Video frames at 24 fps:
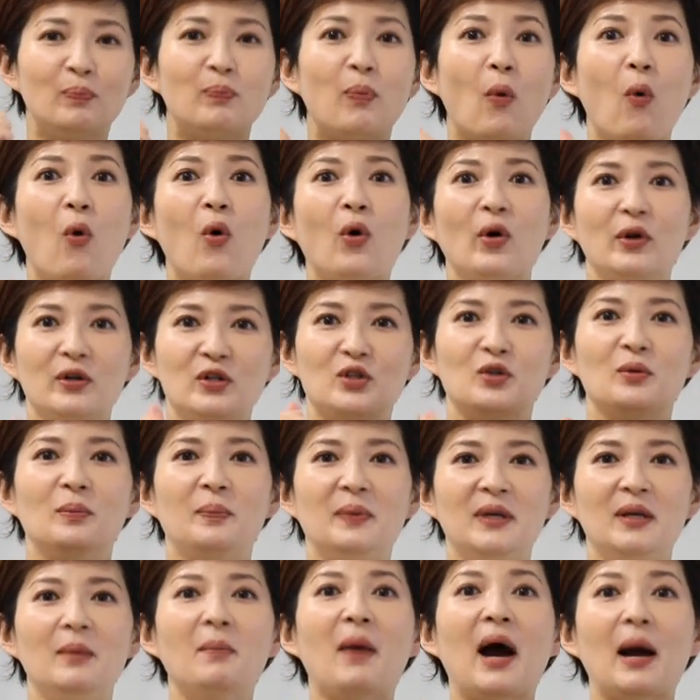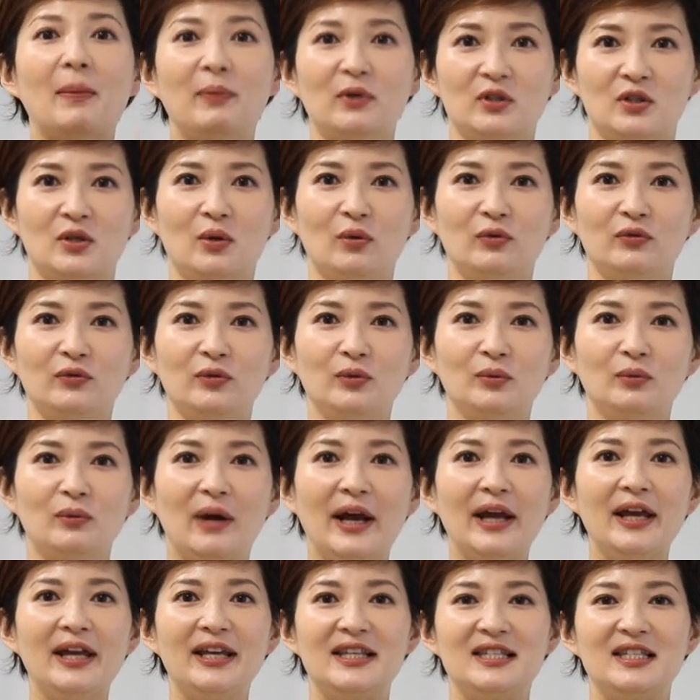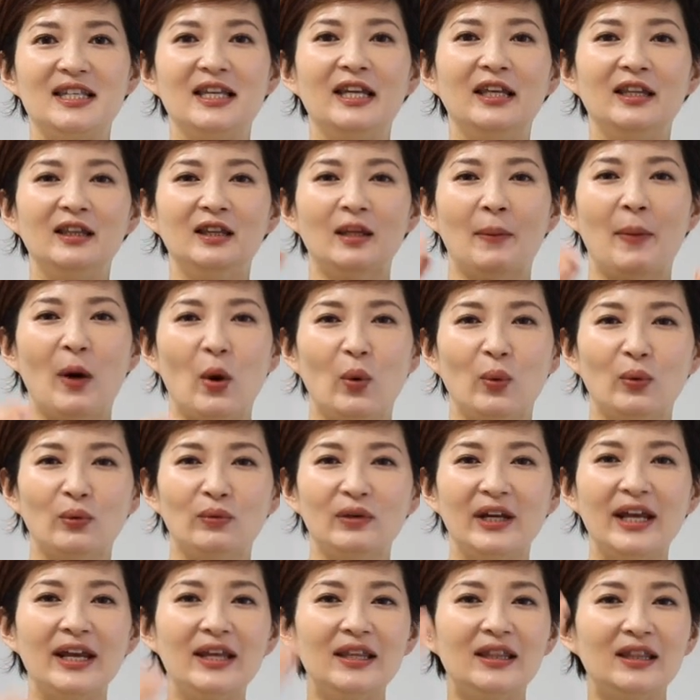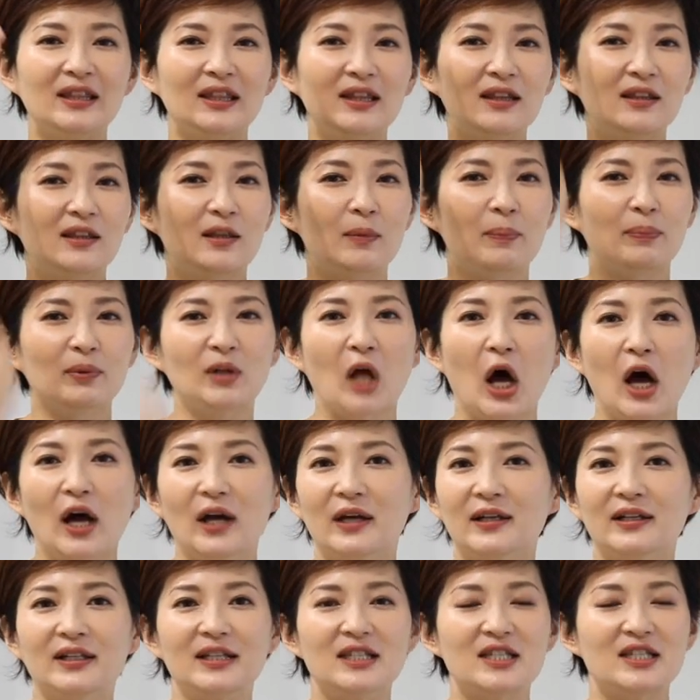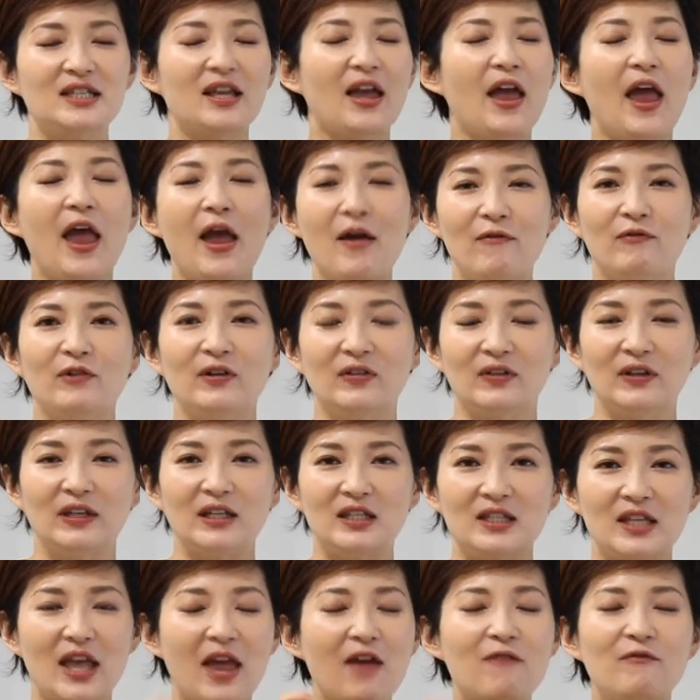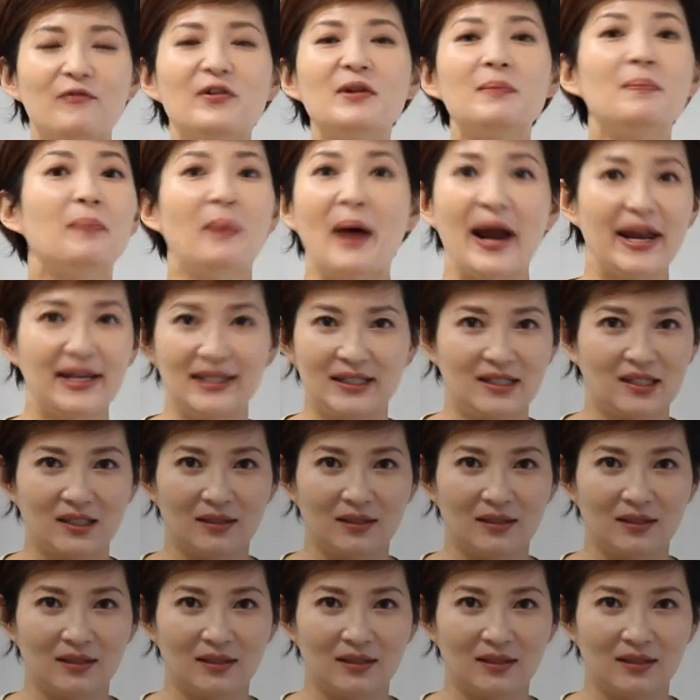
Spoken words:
born to be Mapo Tofu, right? It's in the bone, in the blood, it's everything, every bite.